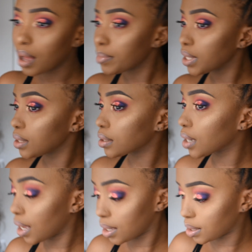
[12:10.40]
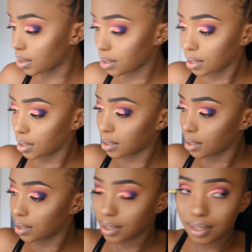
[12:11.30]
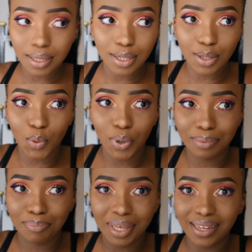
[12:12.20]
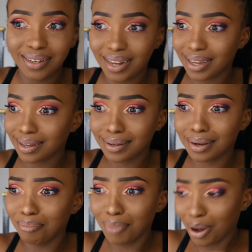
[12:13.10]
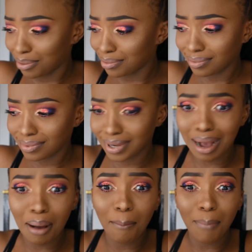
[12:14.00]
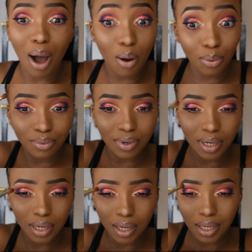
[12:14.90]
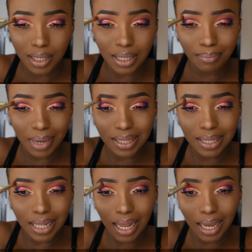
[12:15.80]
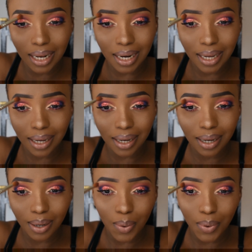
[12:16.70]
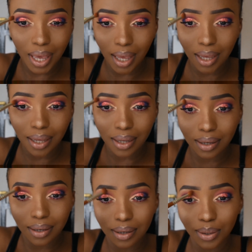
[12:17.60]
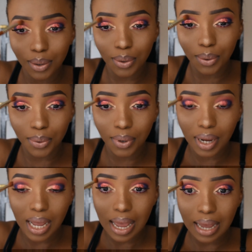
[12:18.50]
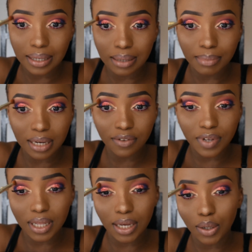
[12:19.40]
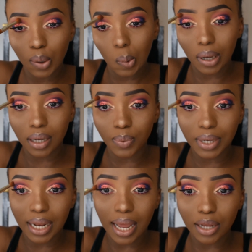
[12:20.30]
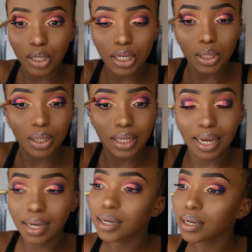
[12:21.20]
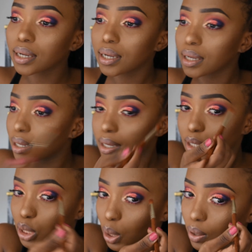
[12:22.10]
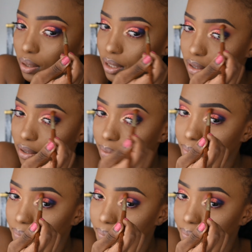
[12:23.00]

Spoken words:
I mean, guys, she's the queen bee. Like, come on, come on. She made slaying like okay, you know, and she made us feel like, you know what, we can actually look like dolls